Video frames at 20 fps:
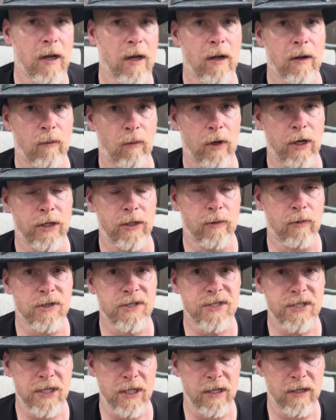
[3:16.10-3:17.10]
What you will
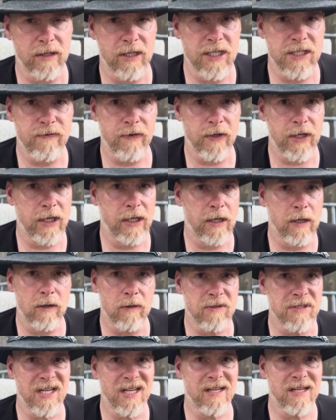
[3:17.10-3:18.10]
see in these
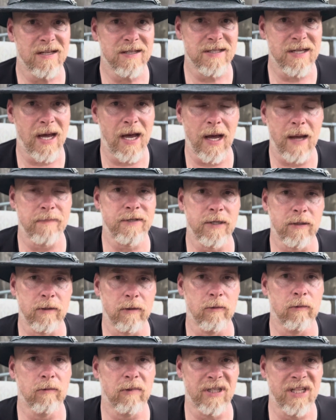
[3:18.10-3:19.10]
videos is
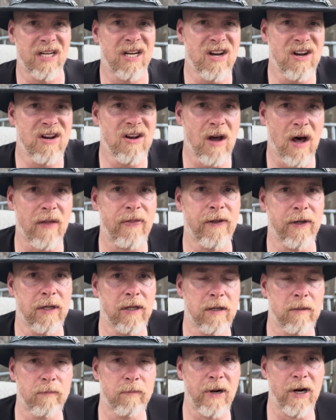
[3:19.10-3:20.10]
absolutely nothing
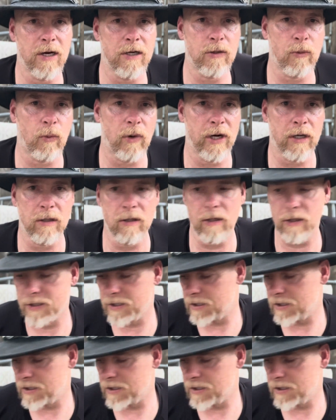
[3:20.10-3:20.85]
compared to what it looks